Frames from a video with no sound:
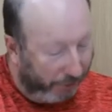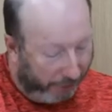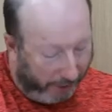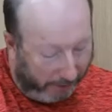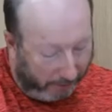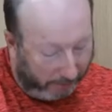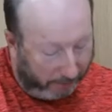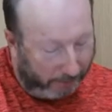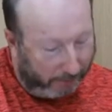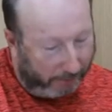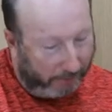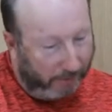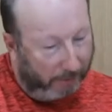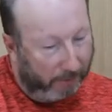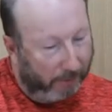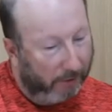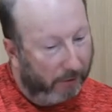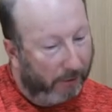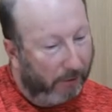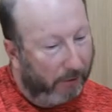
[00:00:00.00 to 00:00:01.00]
chance
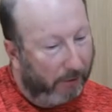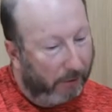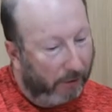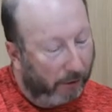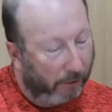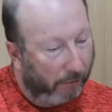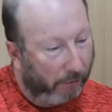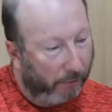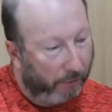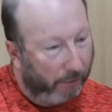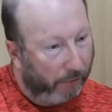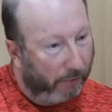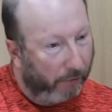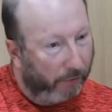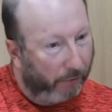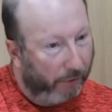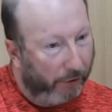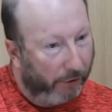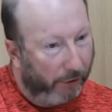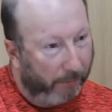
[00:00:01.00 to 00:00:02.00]

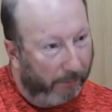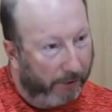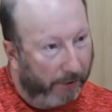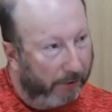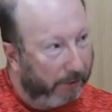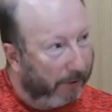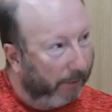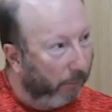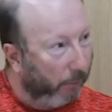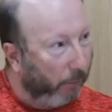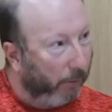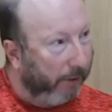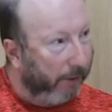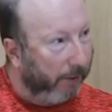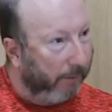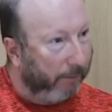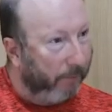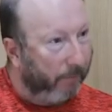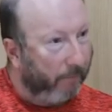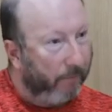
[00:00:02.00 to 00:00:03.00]
of the Armenians ever
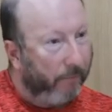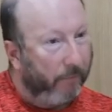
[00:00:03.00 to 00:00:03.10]
winning.